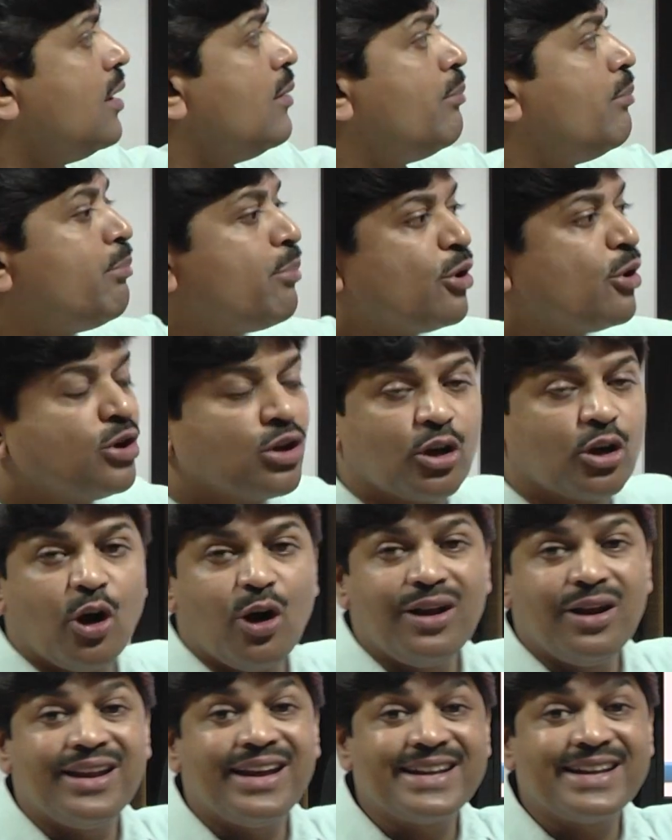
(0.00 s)

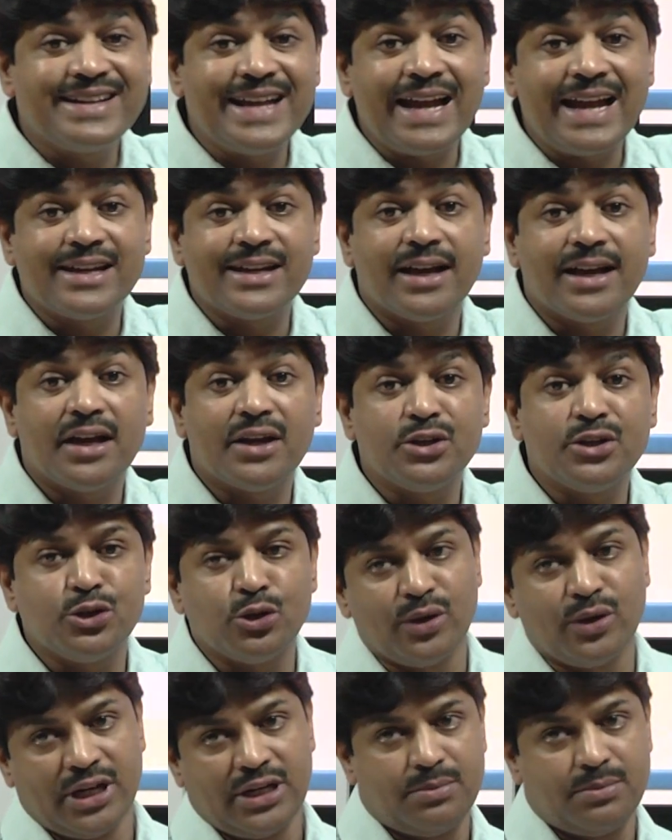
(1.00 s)
protocol, data
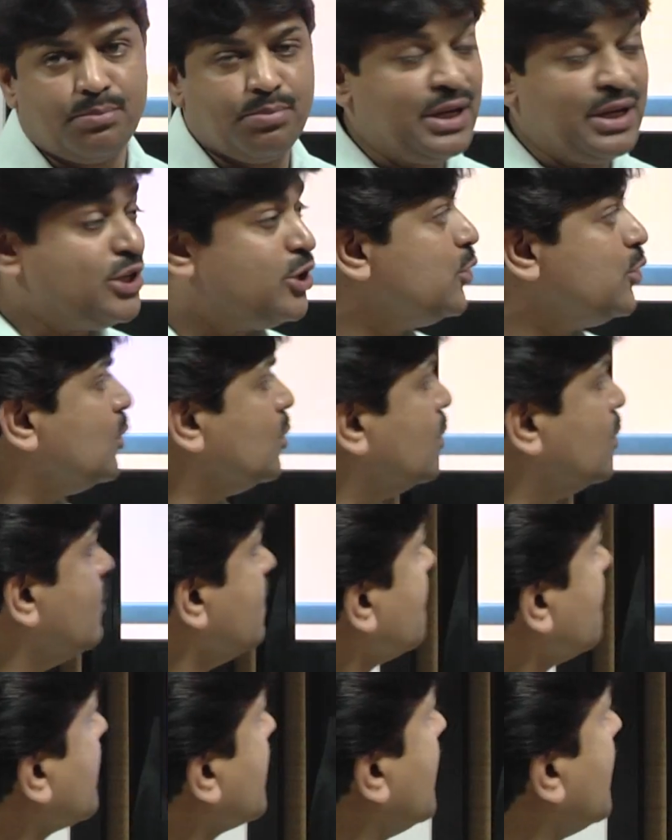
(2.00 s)
unit, PDU,
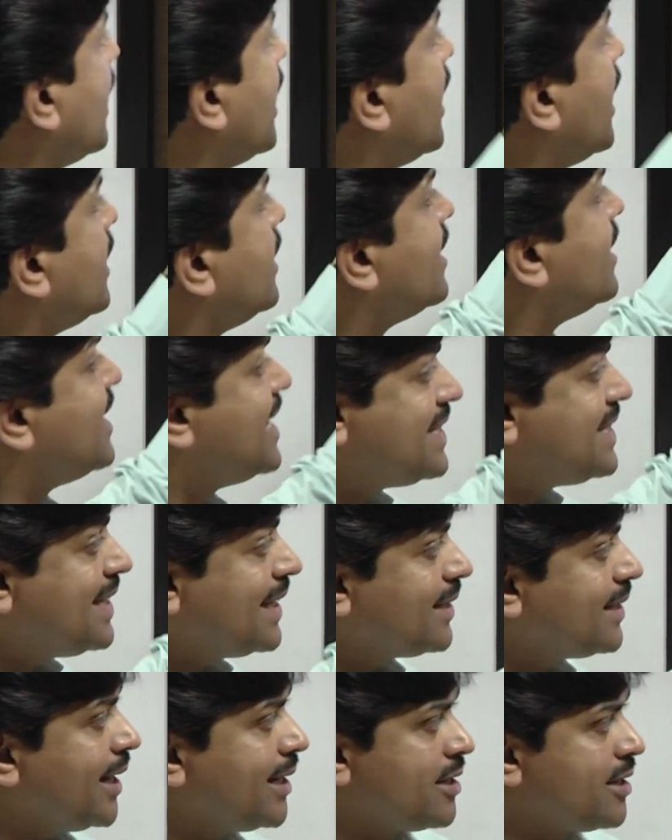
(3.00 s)
and
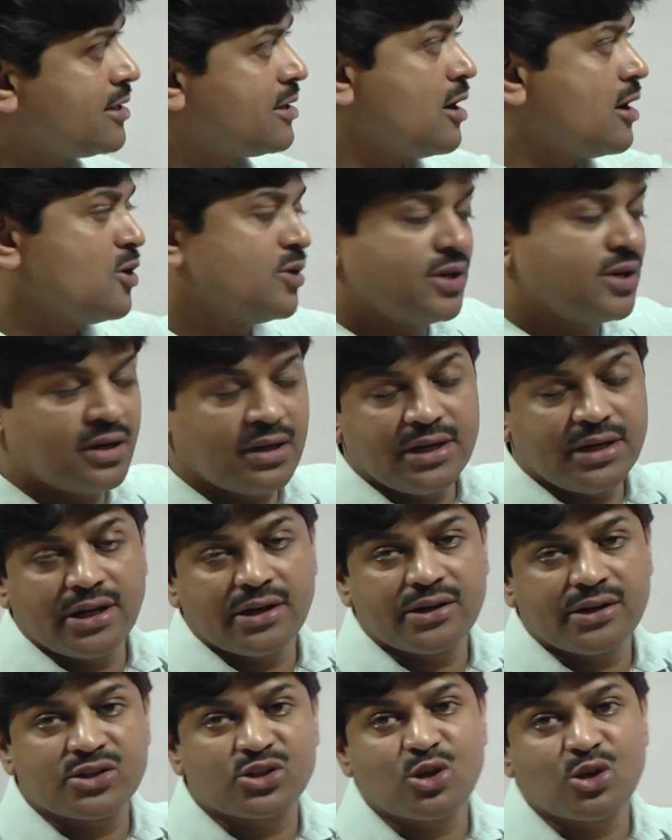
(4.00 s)
designated router here it
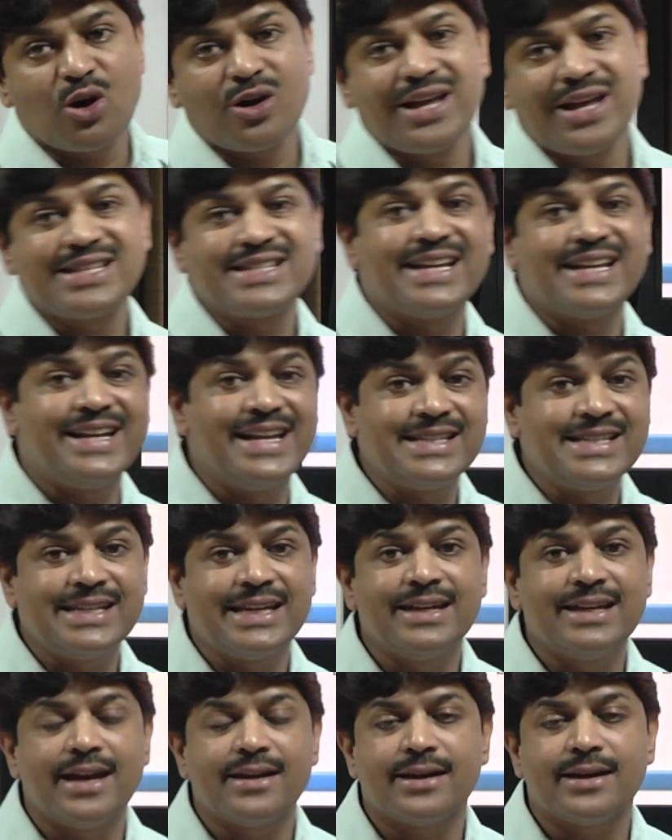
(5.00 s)
is called as
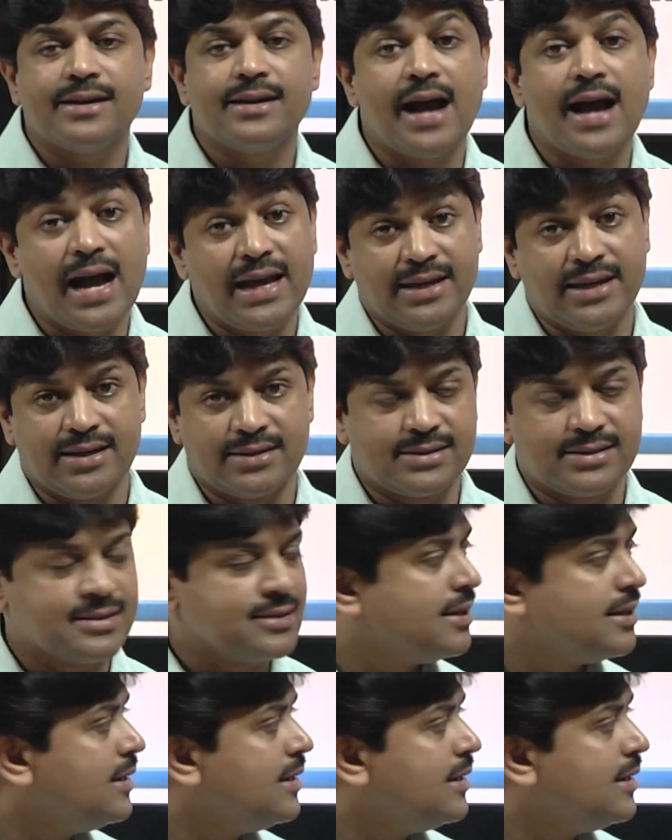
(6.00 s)
designated IS.